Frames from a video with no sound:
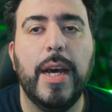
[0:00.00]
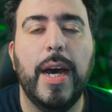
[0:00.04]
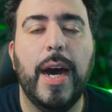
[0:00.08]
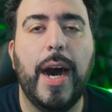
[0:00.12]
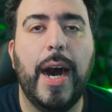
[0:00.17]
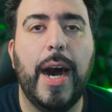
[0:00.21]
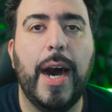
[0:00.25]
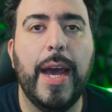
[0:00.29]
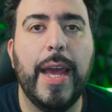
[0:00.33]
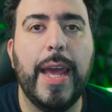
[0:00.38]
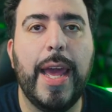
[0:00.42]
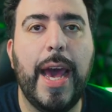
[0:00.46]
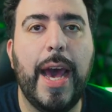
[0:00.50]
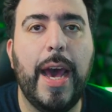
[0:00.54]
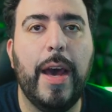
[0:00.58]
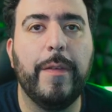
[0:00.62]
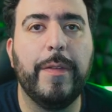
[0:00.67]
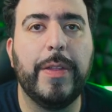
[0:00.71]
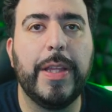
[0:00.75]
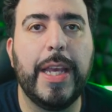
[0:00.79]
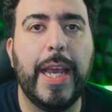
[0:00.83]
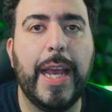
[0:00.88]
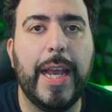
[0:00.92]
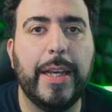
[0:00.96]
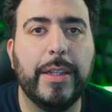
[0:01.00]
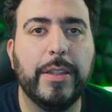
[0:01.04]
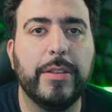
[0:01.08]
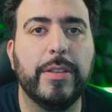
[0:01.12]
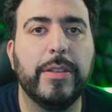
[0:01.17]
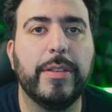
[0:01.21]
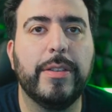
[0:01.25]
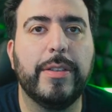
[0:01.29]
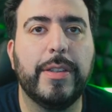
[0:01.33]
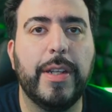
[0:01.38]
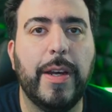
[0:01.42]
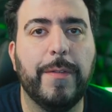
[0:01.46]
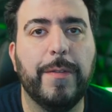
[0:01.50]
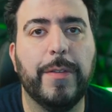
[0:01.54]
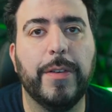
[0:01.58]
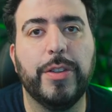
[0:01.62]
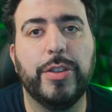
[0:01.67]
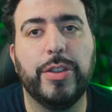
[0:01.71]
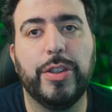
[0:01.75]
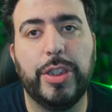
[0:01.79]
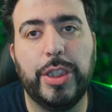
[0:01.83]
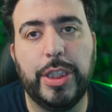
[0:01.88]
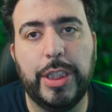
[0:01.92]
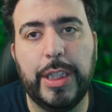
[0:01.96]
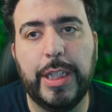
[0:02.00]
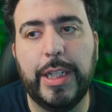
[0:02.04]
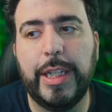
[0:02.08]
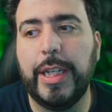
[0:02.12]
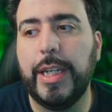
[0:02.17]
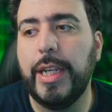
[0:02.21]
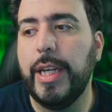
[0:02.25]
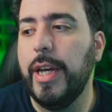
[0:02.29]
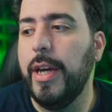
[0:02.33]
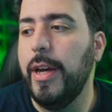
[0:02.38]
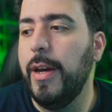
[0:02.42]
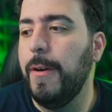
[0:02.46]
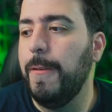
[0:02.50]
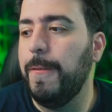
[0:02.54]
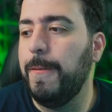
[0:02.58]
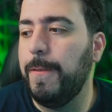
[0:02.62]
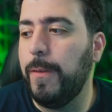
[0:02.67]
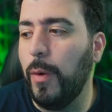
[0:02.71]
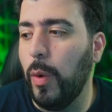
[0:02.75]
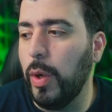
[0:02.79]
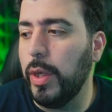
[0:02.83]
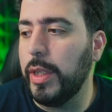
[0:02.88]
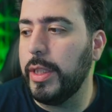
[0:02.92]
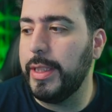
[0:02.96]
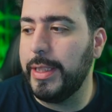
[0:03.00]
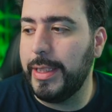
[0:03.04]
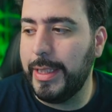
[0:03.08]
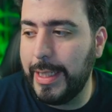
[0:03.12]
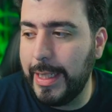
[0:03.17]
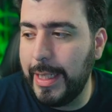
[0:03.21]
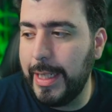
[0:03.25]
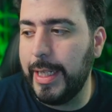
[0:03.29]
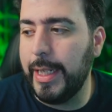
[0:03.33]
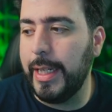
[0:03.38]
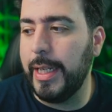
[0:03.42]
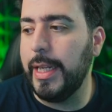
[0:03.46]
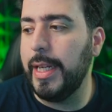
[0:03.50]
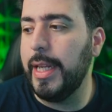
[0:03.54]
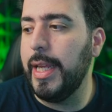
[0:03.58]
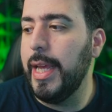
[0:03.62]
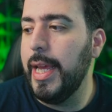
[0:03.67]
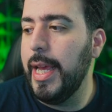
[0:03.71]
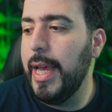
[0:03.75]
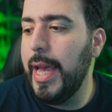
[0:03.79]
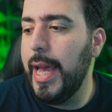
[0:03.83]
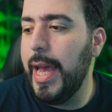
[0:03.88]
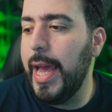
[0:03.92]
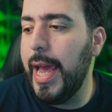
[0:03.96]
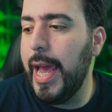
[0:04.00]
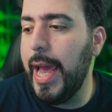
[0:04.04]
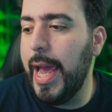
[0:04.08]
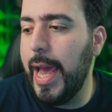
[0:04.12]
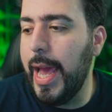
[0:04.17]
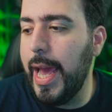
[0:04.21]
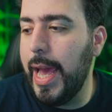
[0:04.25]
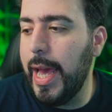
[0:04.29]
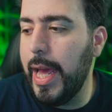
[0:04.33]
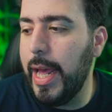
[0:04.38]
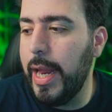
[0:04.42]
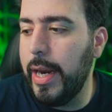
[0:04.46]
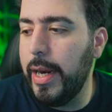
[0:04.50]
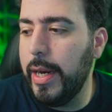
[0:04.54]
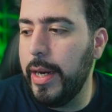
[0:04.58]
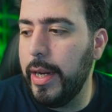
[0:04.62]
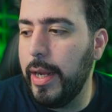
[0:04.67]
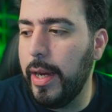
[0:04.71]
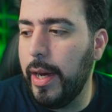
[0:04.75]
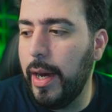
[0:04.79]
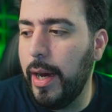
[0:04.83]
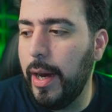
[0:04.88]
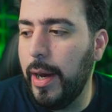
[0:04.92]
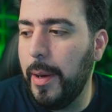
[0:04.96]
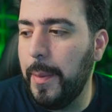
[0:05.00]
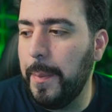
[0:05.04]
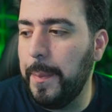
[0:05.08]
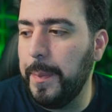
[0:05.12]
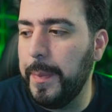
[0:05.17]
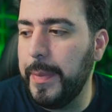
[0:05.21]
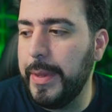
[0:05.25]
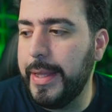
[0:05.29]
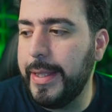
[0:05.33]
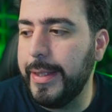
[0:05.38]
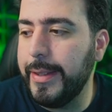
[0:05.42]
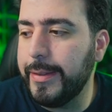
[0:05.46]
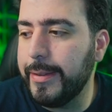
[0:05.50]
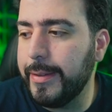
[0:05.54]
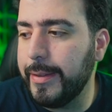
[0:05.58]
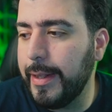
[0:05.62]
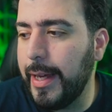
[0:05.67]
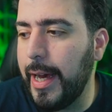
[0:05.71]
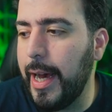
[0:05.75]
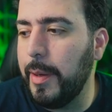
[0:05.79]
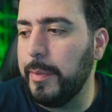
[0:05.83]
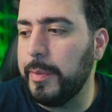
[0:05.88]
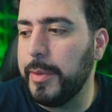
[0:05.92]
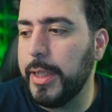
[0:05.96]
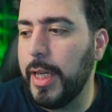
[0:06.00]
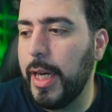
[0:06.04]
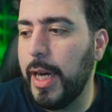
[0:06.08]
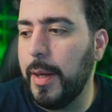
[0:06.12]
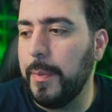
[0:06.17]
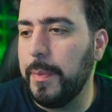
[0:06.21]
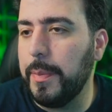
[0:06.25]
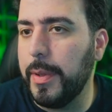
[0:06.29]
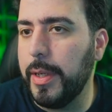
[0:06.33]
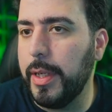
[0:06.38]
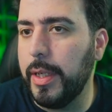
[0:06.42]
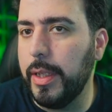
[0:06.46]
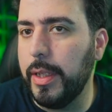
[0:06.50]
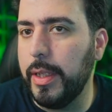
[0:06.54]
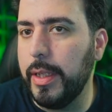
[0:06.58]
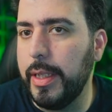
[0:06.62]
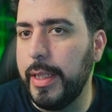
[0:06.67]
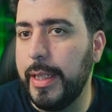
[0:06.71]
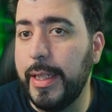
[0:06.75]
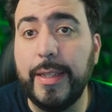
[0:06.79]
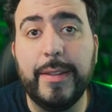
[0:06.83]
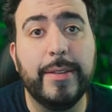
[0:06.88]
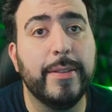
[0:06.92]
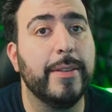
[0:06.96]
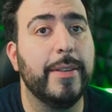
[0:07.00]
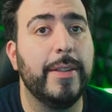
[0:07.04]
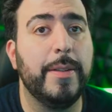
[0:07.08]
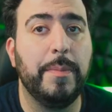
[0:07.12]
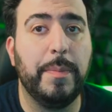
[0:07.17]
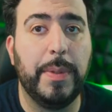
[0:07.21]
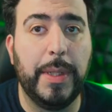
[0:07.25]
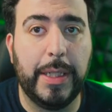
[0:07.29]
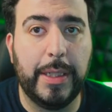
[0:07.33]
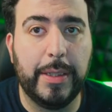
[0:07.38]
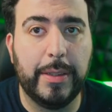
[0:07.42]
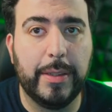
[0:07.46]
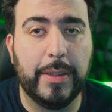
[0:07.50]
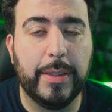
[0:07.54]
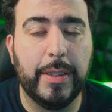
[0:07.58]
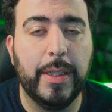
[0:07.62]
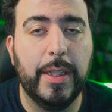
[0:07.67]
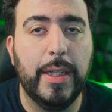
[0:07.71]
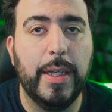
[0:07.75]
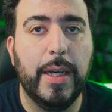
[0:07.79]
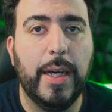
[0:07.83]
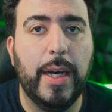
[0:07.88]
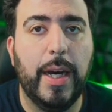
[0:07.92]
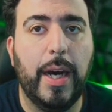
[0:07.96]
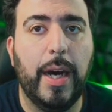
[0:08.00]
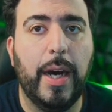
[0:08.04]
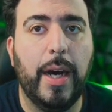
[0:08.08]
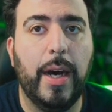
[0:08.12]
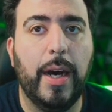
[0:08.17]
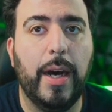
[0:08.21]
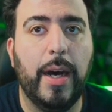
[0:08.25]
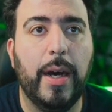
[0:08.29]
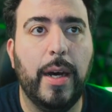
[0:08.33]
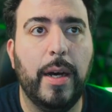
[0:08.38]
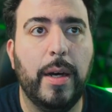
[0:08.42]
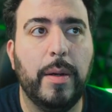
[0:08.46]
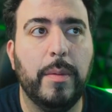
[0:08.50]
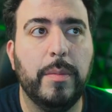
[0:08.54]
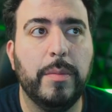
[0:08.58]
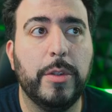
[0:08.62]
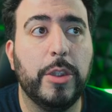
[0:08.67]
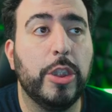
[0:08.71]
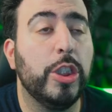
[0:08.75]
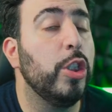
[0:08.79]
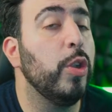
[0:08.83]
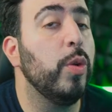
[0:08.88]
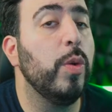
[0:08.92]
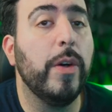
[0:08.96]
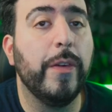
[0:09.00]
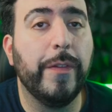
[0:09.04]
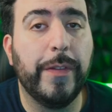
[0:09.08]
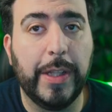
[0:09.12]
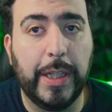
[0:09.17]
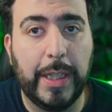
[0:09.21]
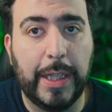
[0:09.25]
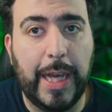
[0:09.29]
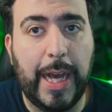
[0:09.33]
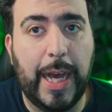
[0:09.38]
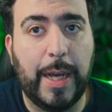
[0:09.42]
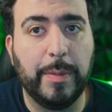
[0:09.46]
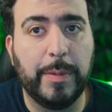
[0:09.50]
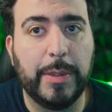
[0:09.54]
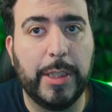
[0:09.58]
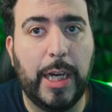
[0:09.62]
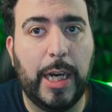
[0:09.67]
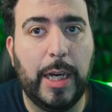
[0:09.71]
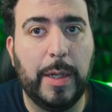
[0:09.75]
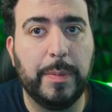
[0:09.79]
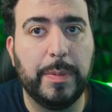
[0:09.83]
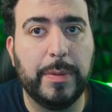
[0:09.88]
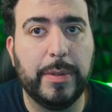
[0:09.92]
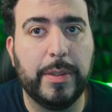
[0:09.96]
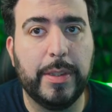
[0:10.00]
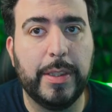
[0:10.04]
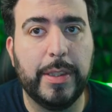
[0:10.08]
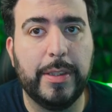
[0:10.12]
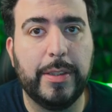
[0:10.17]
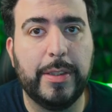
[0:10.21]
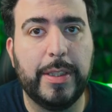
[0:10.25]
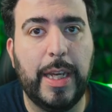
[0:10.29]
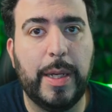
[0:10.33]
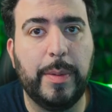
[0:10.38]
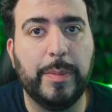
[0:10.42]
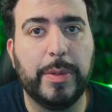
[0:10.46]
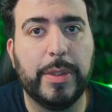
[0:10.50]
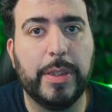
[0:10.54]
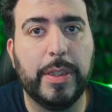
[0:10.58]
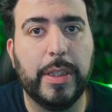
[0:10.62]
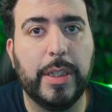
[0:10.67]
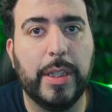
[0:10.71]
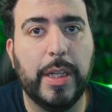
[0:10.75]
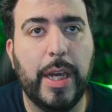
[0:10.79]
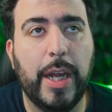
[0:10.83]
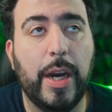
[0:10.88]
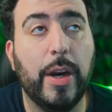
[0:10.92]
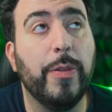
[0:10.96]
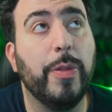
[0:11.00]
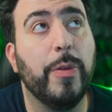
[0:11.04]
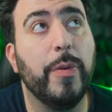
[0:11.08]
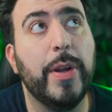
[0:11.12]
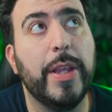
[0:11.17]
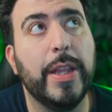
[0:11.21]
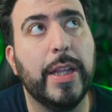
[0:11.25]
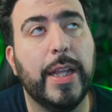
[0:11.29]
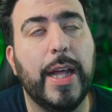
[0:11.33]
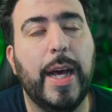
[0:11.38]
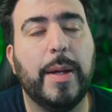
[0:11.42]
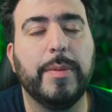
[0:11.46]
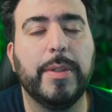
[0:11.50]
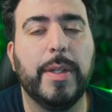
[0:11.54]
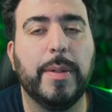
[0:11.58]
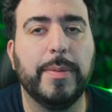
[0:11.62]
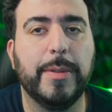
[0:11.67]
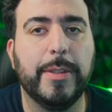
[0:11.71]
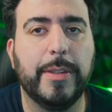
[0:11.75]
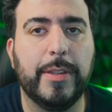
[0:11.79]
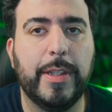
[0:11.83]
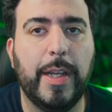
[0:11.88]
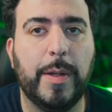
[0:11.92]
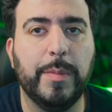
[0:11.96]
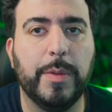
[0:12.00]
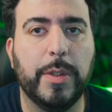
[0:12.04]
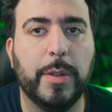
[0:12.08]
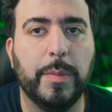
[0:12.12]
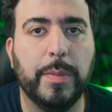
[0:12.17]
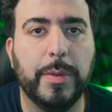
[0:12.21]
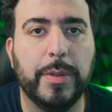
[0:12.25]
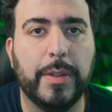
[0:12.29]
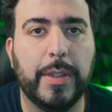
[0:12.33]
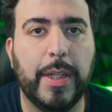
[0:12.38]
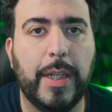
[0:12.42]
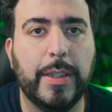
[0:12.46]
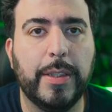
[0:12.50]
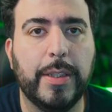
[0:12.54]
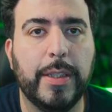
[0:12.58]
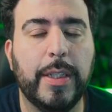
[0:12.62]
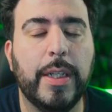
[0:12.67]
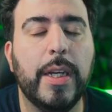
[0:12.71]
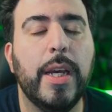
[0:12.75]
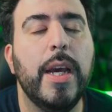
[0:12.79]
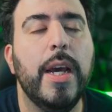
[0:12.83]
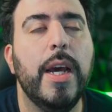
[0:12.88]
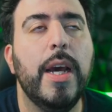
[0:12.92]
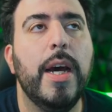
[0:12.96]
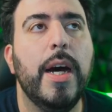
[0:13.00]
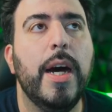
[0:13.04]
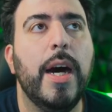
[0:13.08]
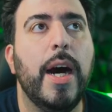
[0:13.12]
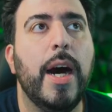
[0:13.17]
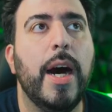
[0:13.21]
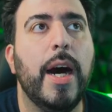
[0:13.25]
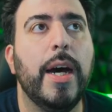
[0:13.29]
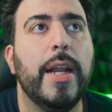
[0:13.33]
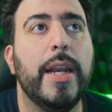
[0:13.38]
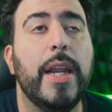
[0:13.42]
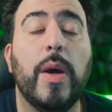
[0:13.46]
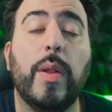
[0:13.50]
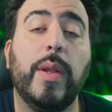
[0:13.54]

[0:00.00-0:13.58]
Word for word: I have the Asus Zephyrus G 14, and um, this laptop could easily beat um, two of the laptops that Samsung had, or three of the laptops that Samsung presented. Uh, now,